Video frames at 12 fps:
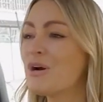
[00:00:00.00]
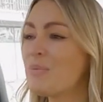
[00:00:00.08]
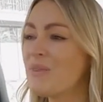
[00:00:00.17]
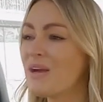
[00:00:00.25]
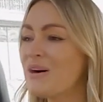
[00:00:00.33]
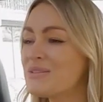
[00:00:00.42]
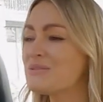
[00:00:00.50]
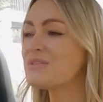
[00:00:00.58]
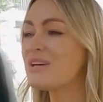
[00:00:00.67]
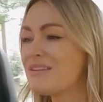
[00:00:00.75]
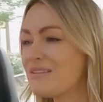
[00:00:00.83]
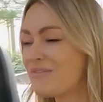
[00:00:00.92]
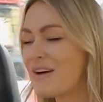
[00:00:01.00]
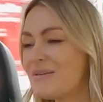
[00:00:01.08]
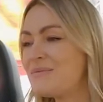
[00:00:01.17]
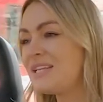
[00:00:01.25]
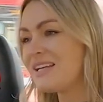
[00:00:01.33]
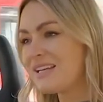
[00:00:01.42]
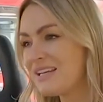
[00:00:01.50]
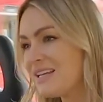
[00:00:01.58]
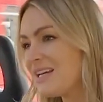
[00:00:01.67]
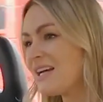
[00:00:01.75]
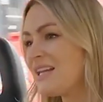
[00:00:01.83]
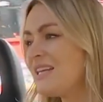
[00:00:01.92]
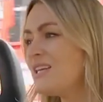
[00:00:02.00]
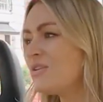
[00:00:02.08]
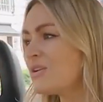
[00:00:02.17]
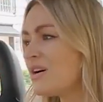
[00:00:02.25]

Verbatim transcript: grew up in the Arsenal side of the family, and